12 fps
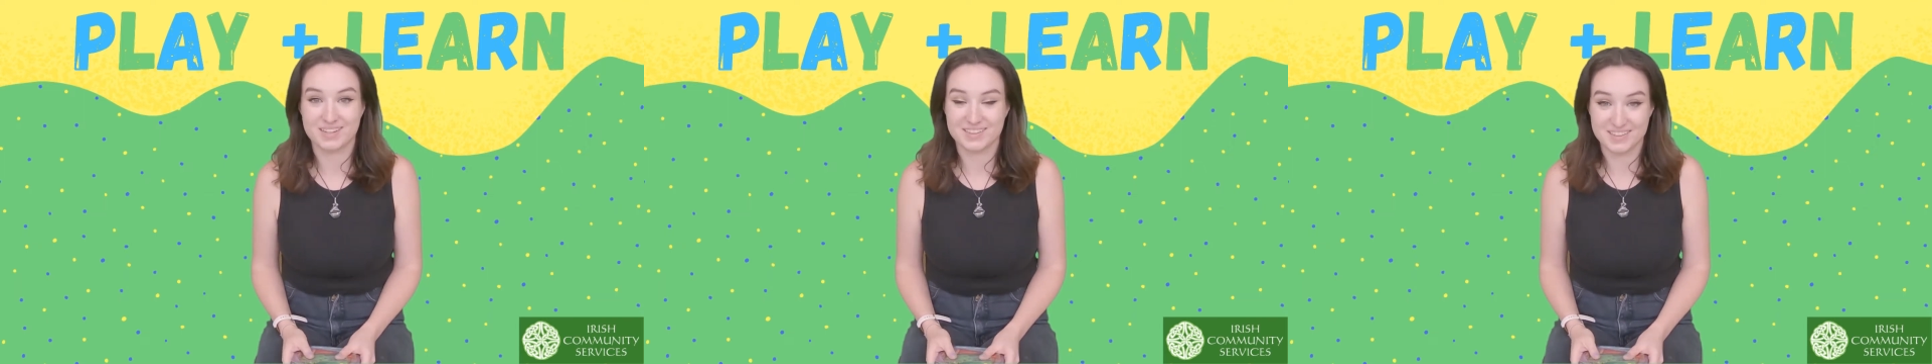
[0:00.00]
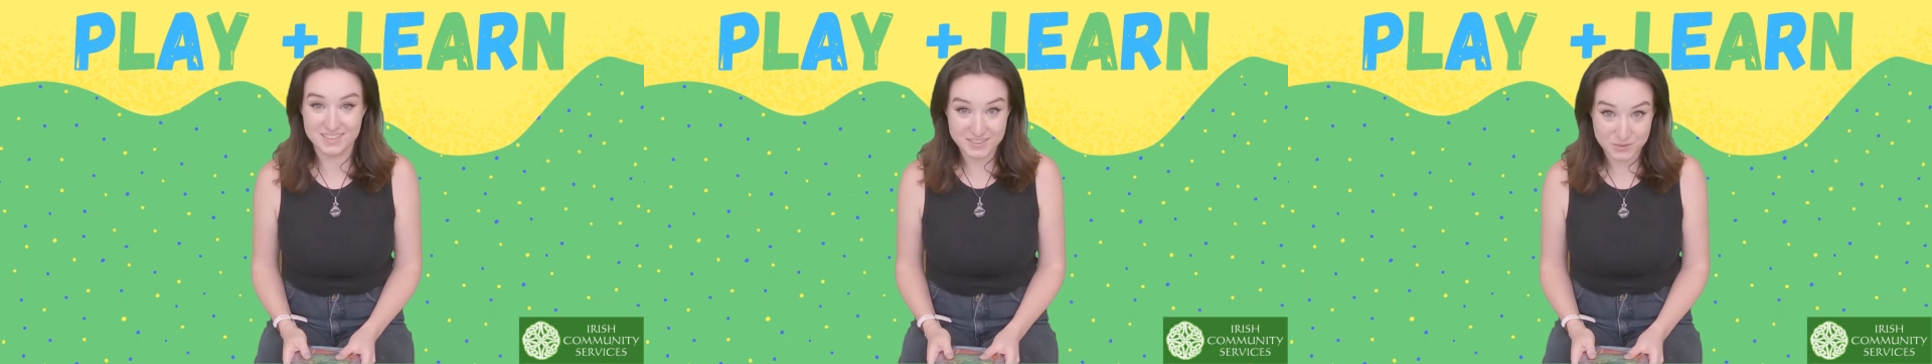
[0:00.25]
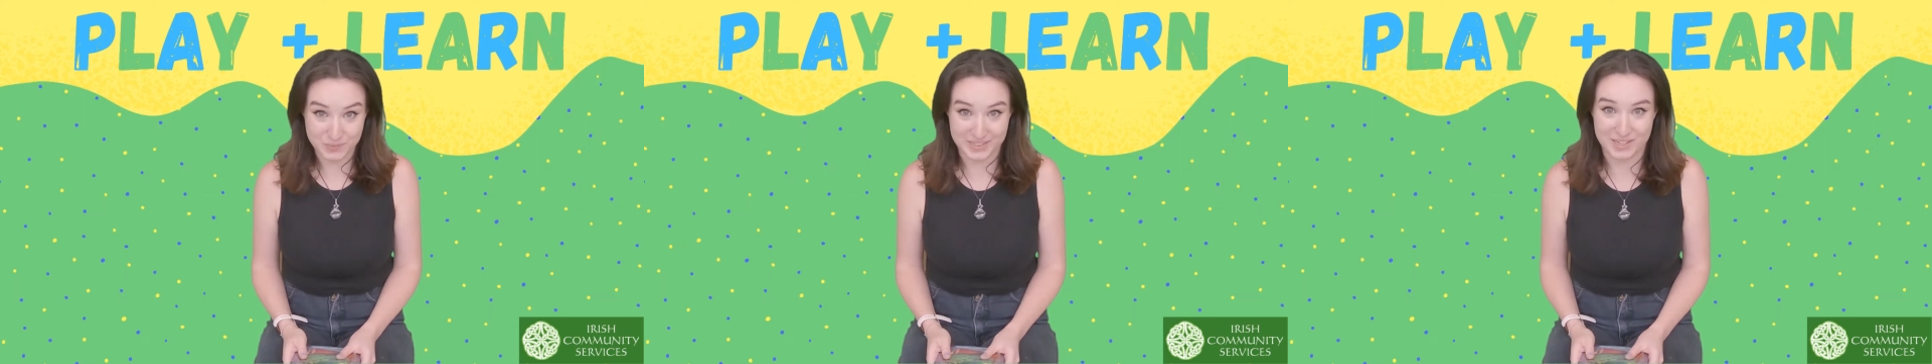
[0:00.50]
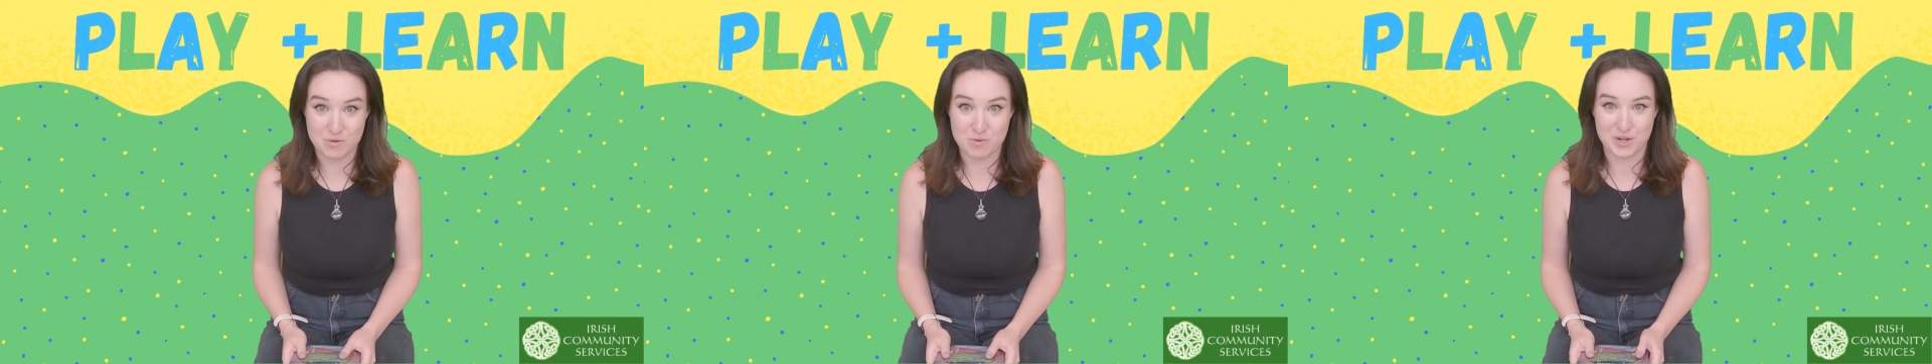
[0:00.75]
This
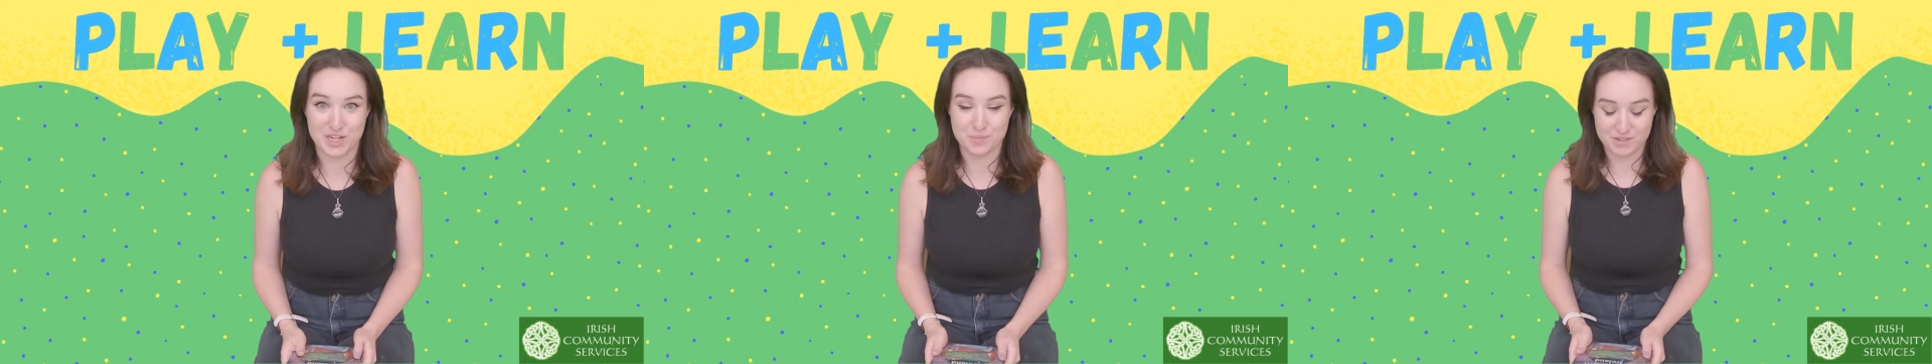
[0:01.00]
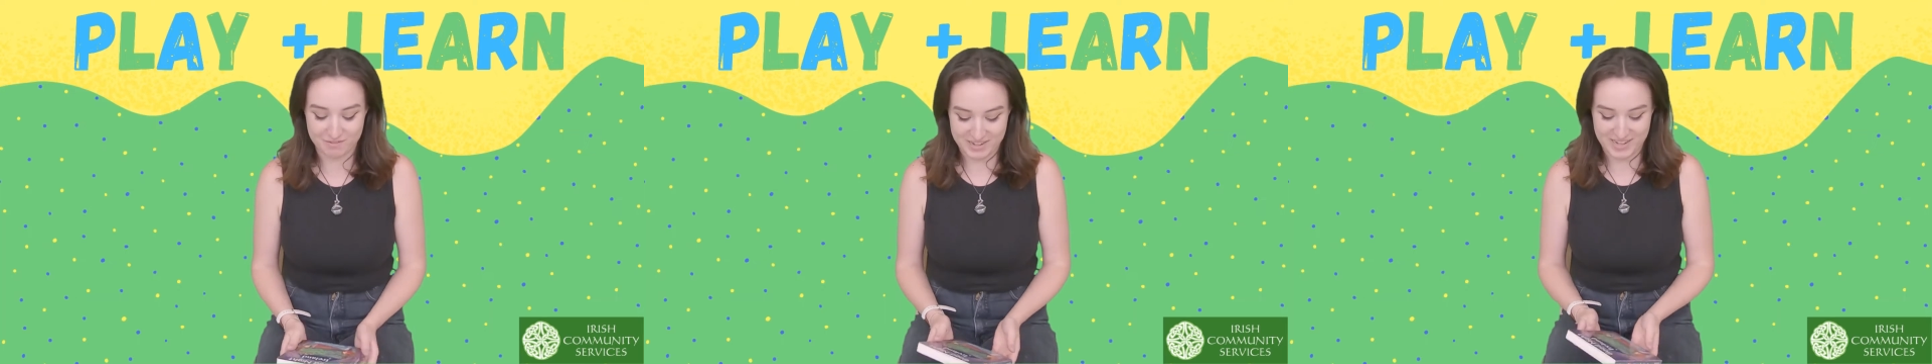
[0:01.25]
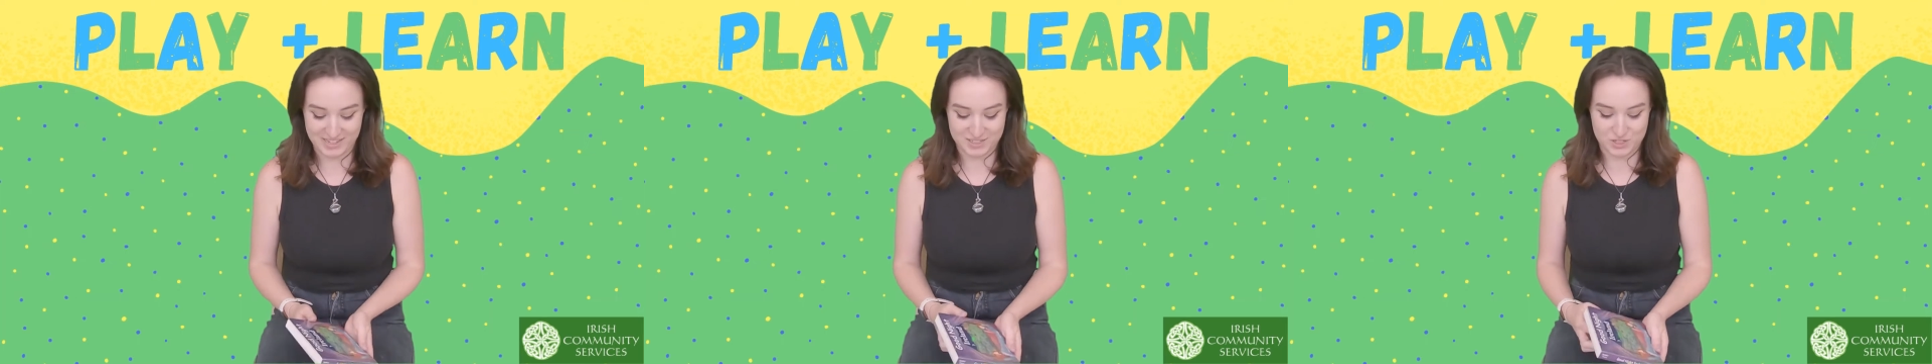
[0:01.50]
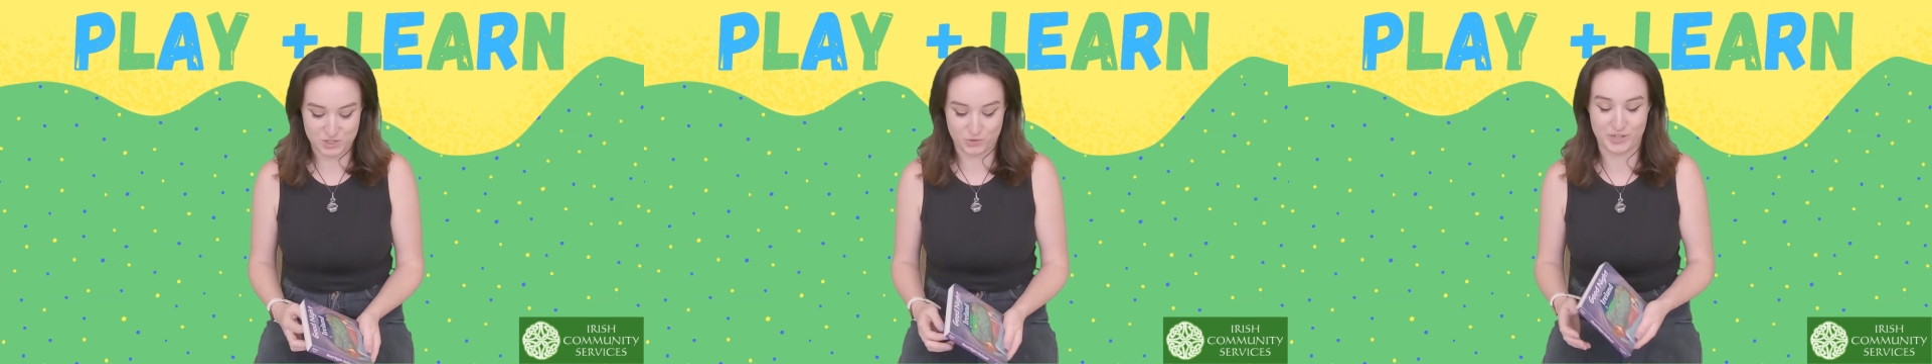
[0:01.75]
week, we're going to be reading a
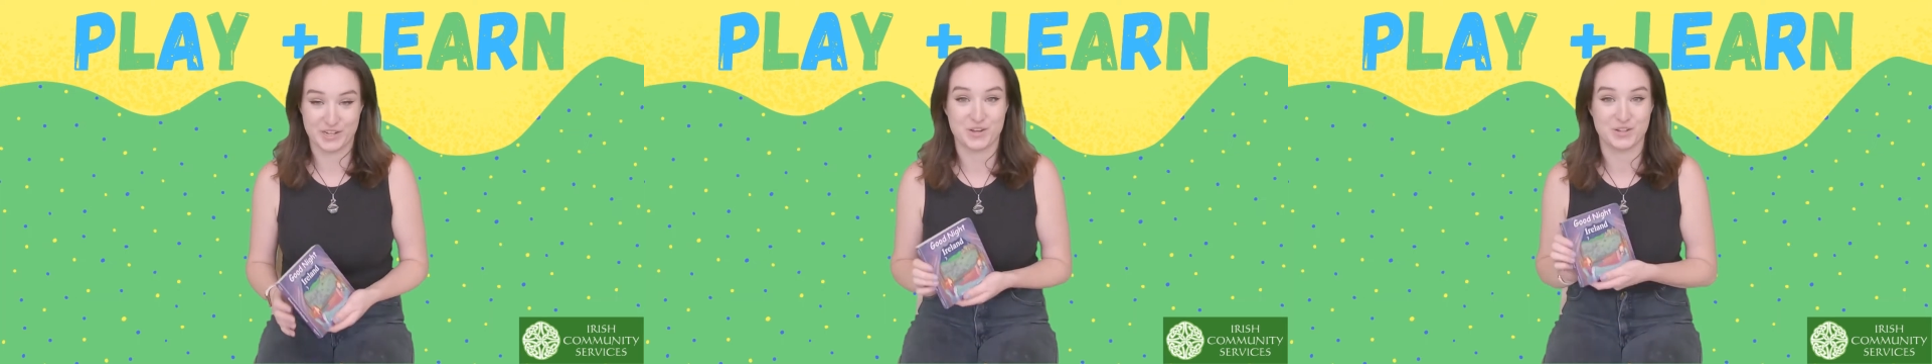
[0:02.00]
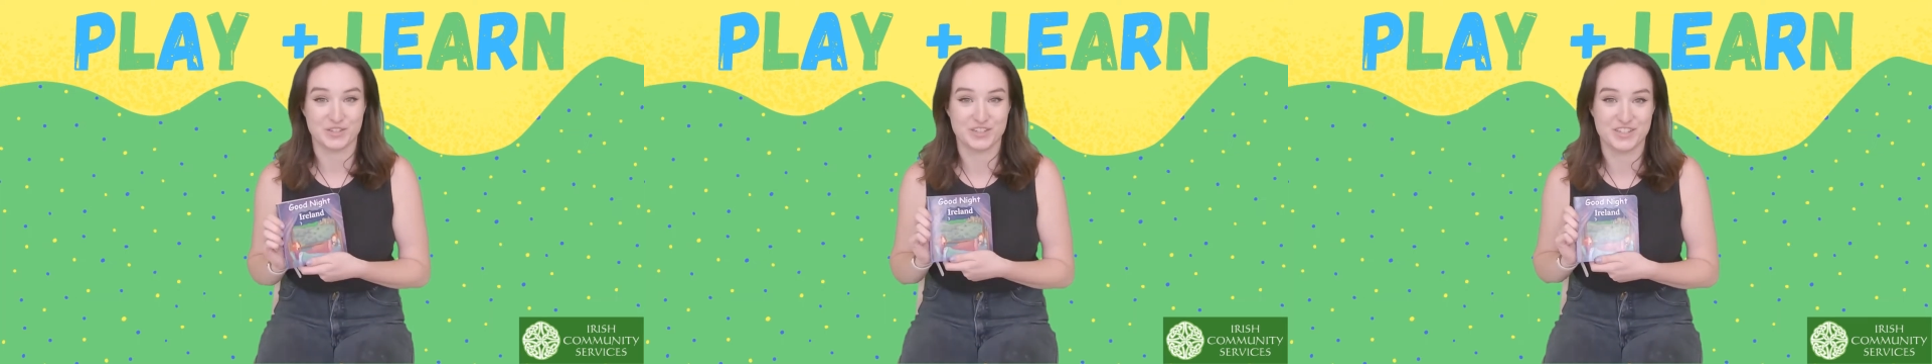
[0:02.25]
story called